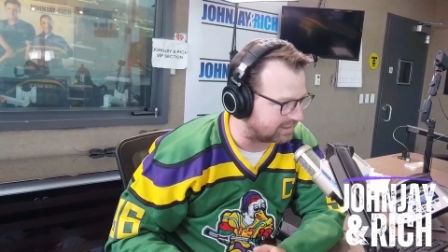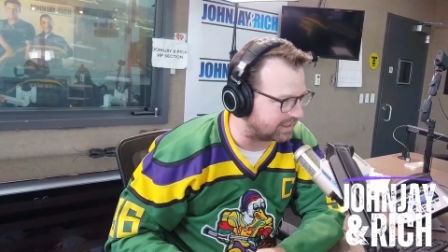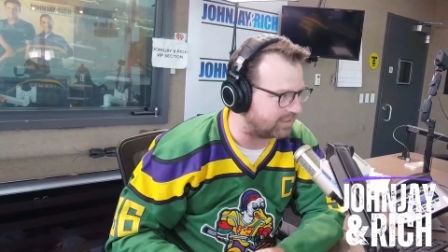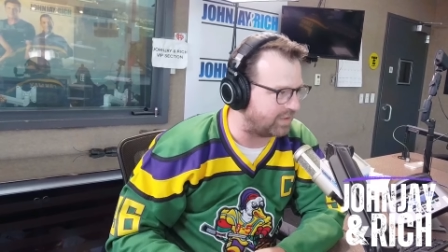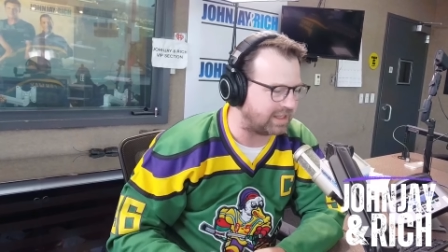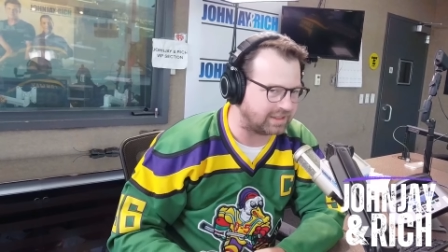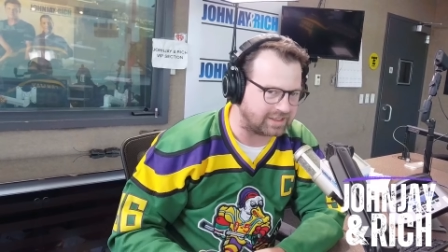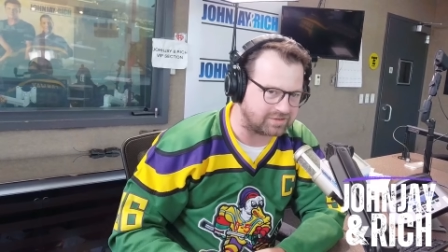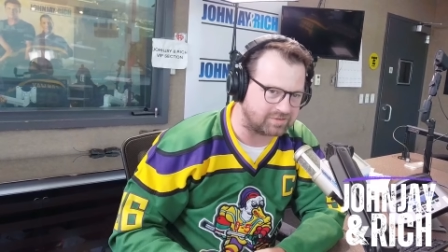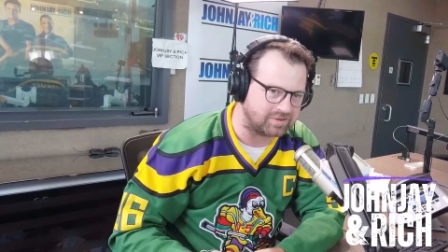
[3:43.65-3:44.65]
Like I've had like
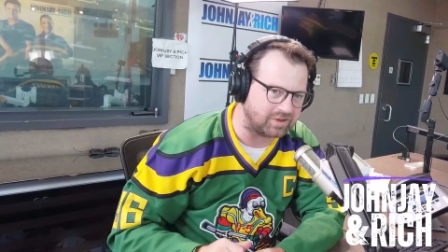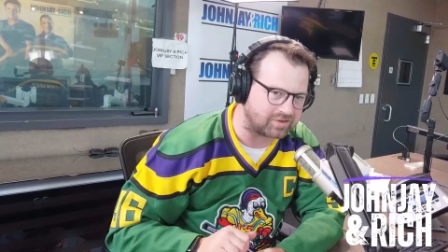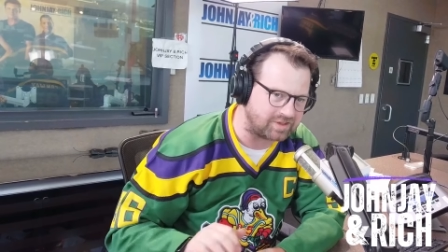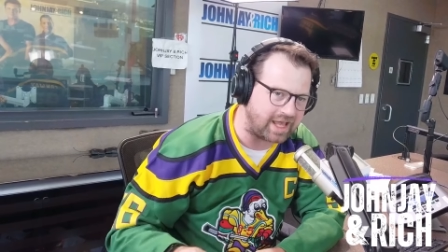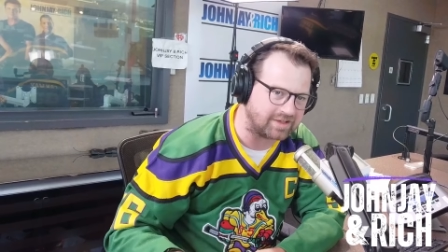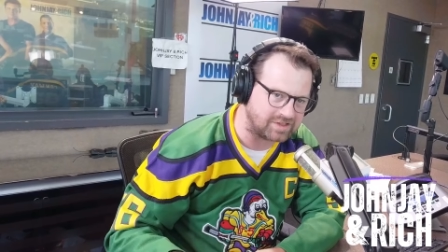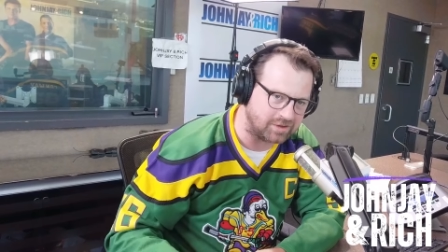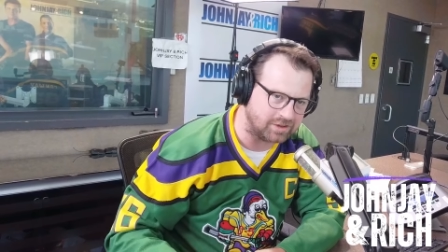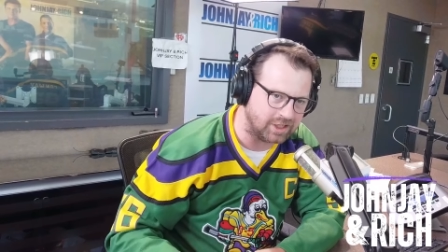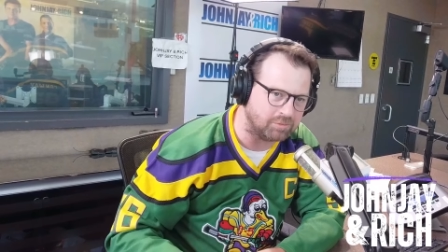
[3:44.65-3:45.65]
little snacks
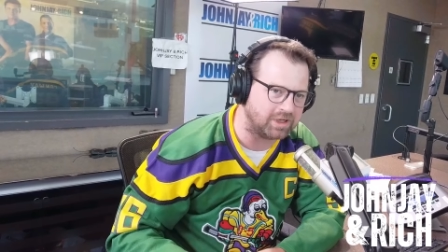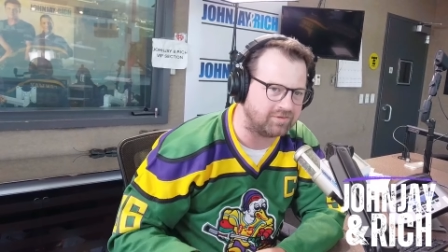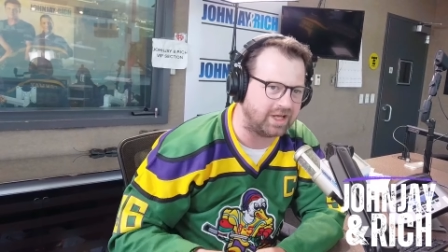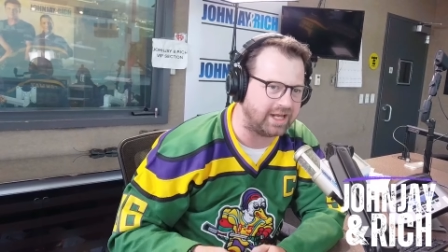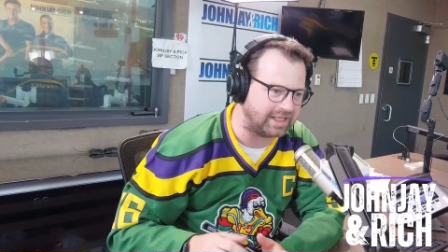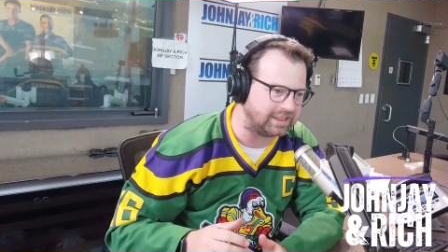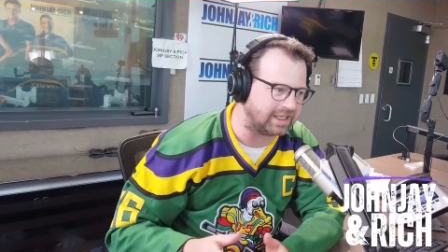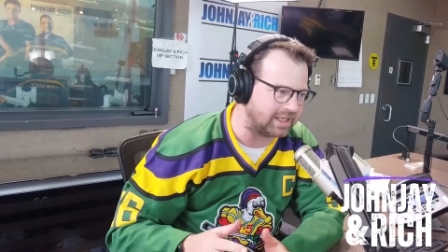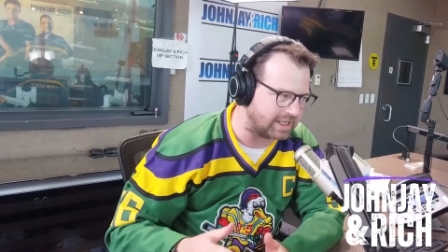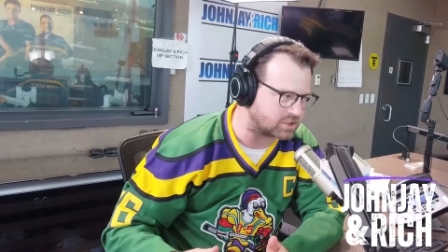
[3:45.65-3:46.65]
here and there, but I've not had
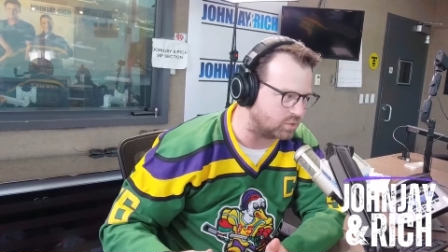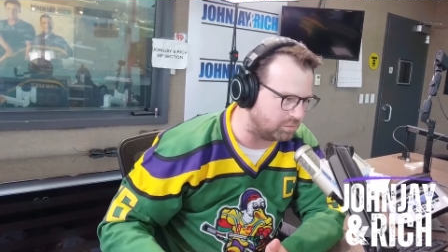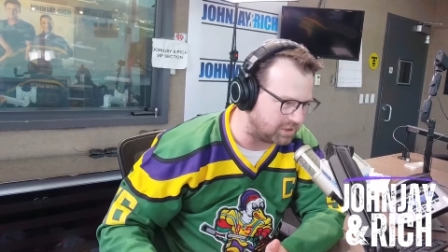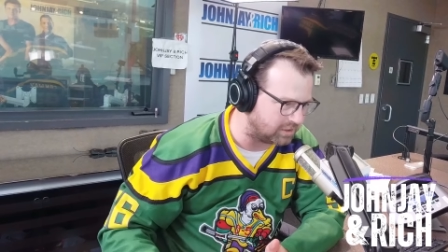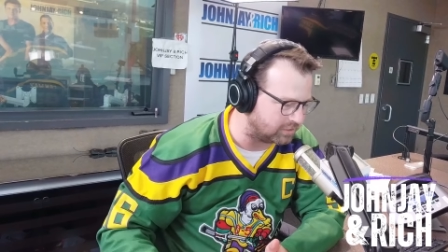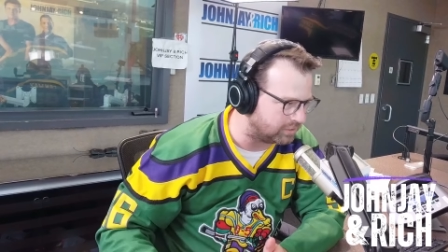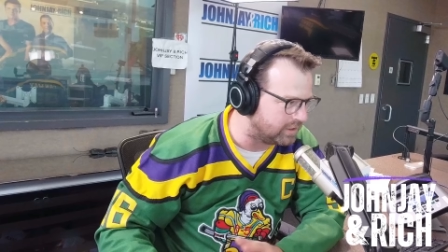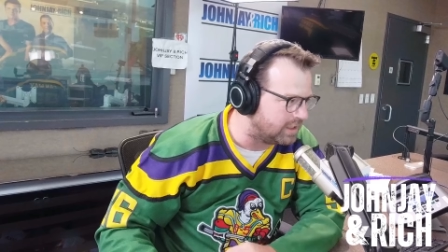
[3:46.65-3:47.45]
like an actual meal.